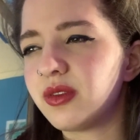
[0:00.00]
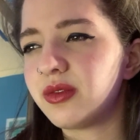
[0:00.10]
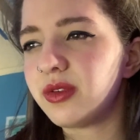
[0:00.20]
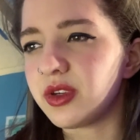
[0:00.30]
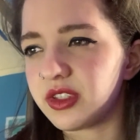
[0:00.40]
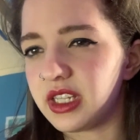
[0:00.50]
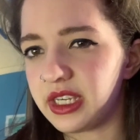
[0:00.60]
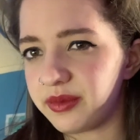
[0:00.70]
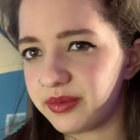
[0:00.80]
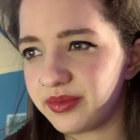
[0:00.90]
Firstly,
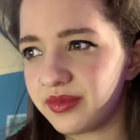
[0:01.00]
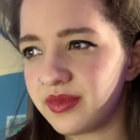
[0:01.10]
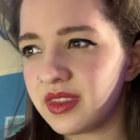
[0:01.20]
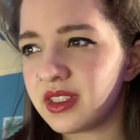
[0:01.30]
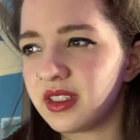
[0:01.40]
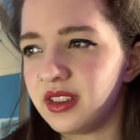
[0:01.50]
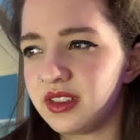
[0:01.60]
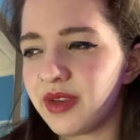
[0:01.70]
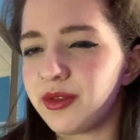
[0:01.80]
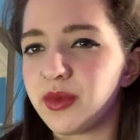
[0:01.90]

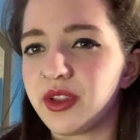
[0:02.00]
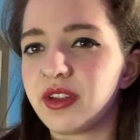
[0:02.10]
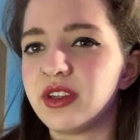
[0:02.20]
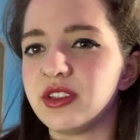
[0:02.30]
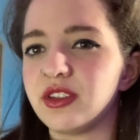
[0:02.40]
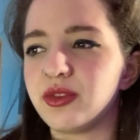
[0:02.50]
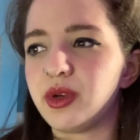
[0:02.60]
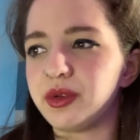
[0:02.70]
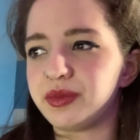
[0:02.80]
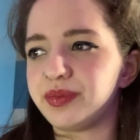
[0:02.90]
Devonworth clears his
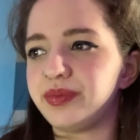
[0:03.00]
throat.